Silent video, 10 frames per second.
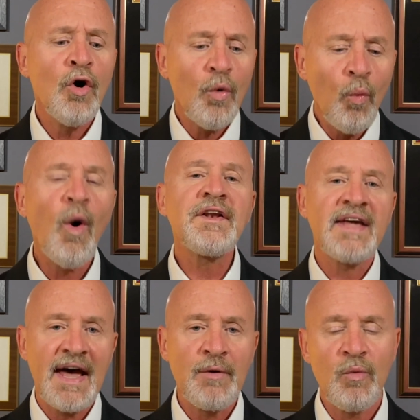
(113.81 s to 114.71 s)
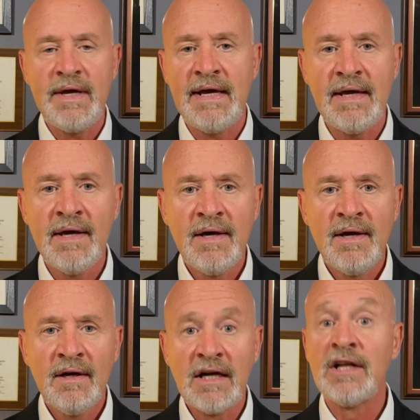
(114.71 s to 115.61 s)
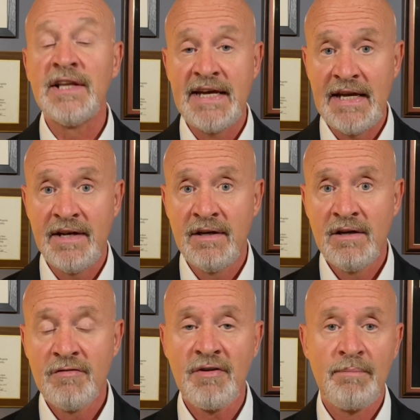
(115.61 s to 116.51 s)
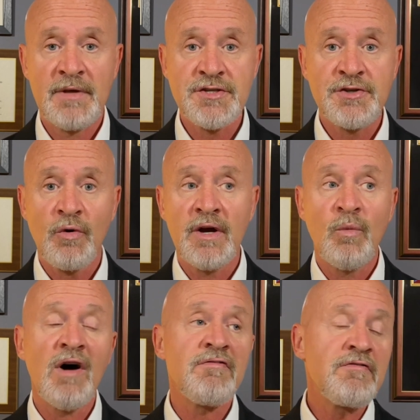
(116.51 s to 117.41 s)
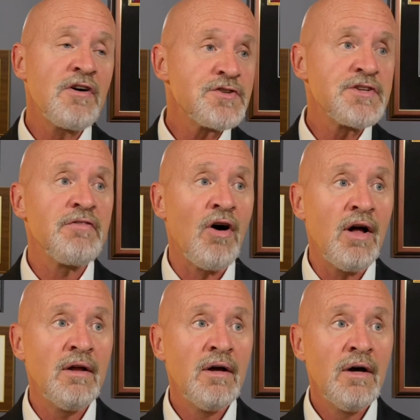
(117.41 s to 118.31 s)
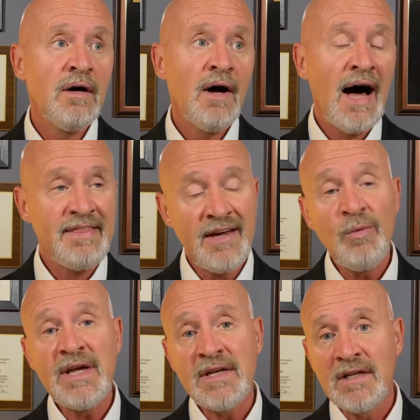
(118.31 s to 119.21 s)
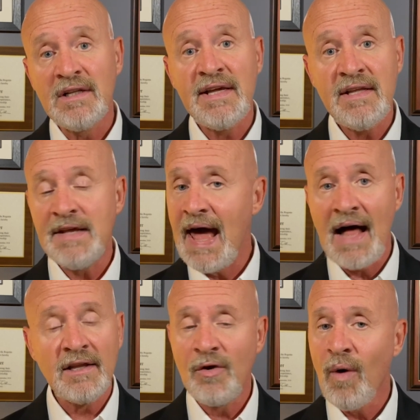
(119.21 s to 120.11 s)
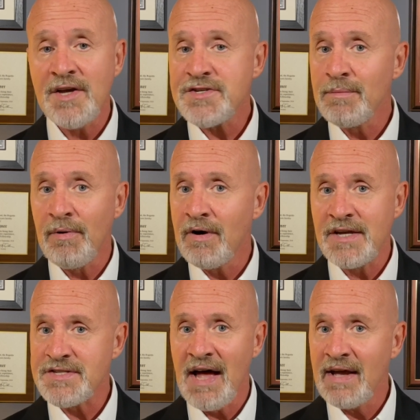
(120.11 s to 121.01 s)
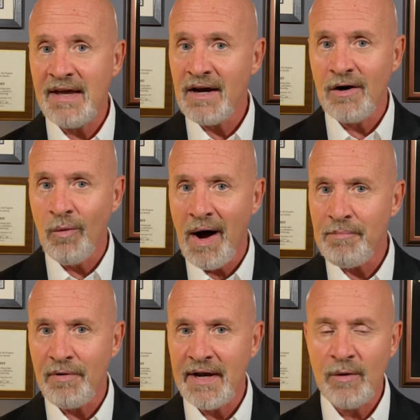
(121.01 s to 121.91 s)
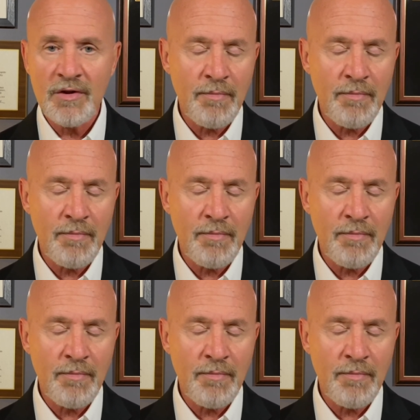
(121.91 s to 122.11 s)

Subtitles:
What can we glean from this story? Well, first of all, I think we can glean that Alan Weisselberg is not yet cooperating with